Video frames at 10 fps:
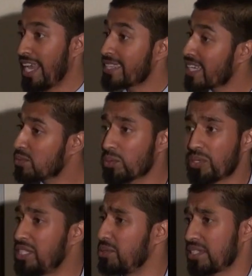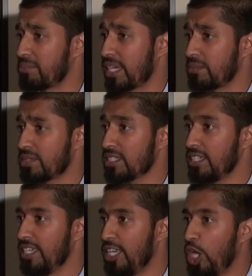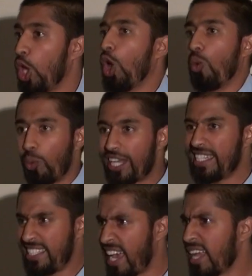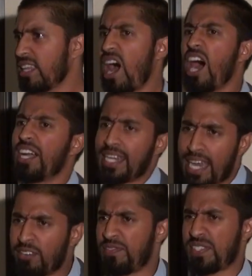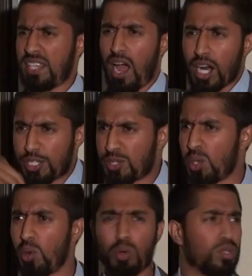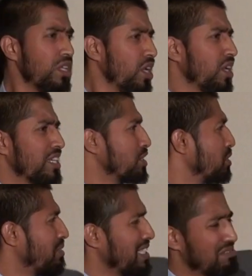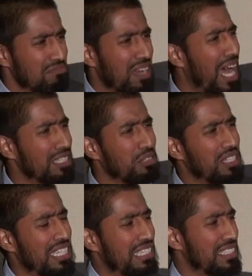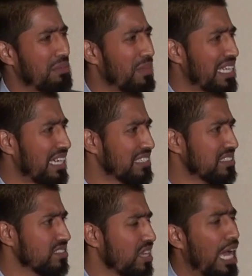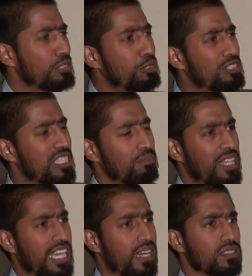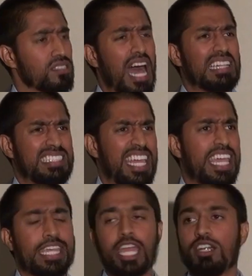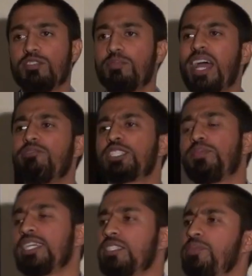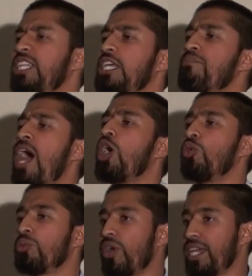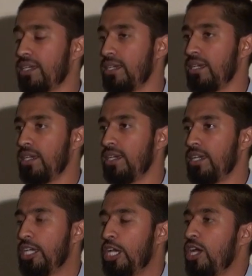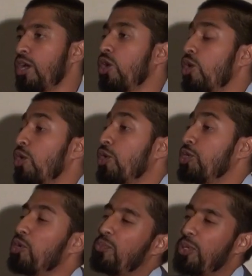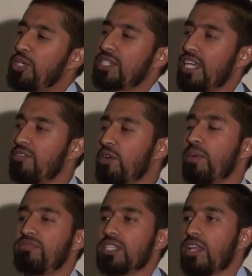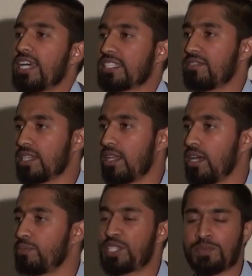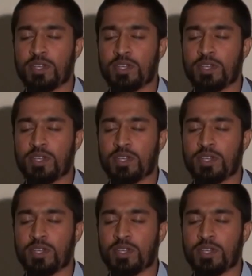And that's what we do sometimes. We tell our nafs, our soul, you know what? I'll donate to somebody else. I'll do something else. I'll take care of my responsibility my own way. Don't put yourself above the laws of Allah.